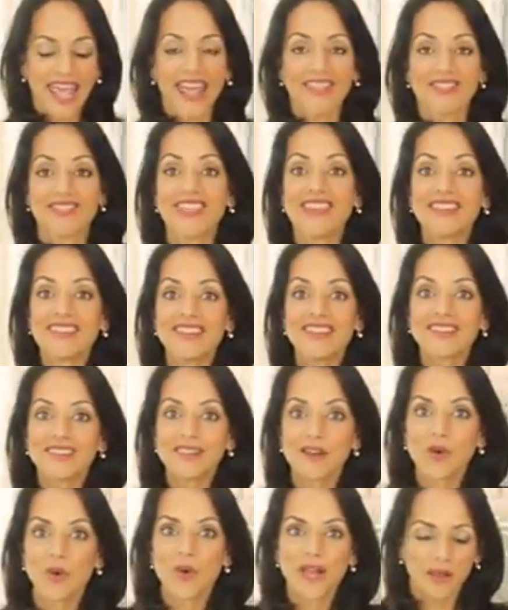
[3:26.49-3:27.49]
And this is
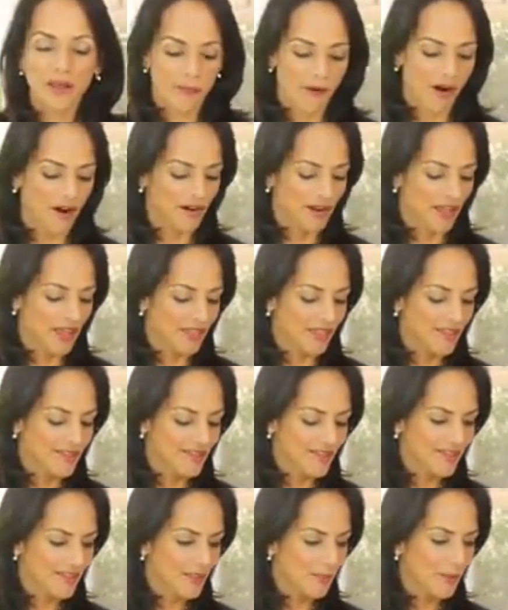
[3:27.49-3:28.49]
the quick part.
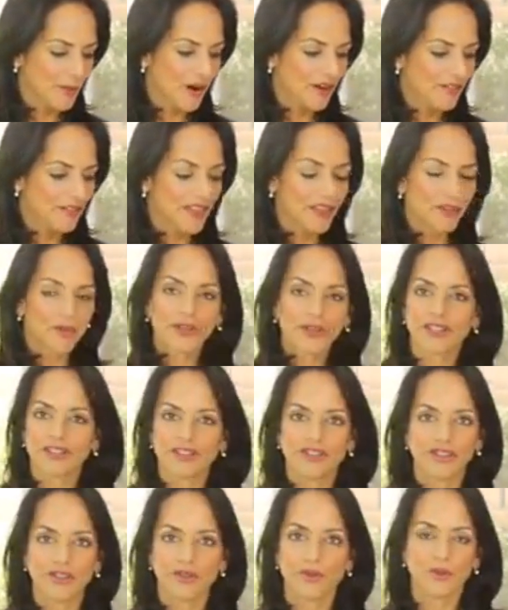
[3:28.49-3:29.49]
This is the part that you
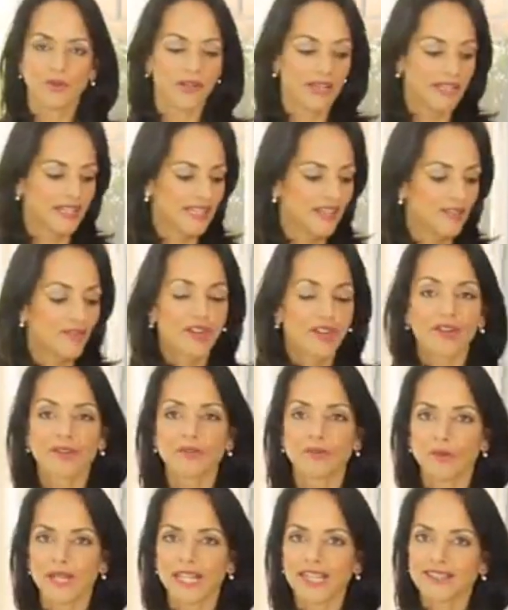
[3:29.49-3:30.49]
can do even on
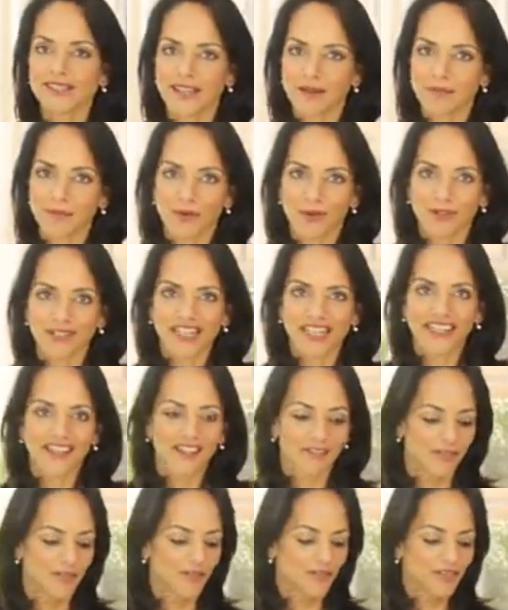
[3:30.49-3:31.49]
a weekday morning
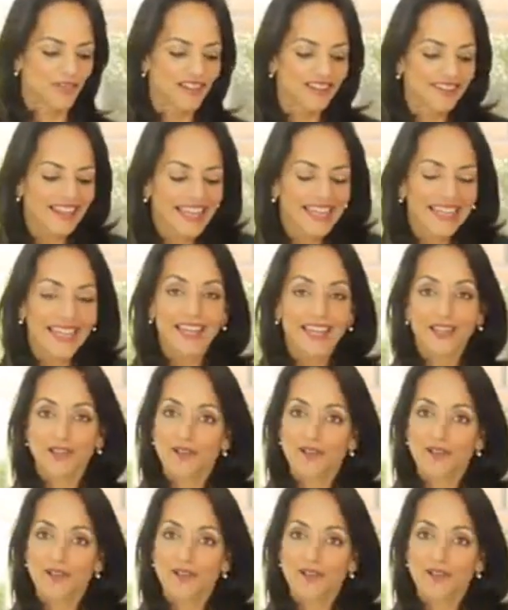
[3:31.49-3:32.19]
if you feel like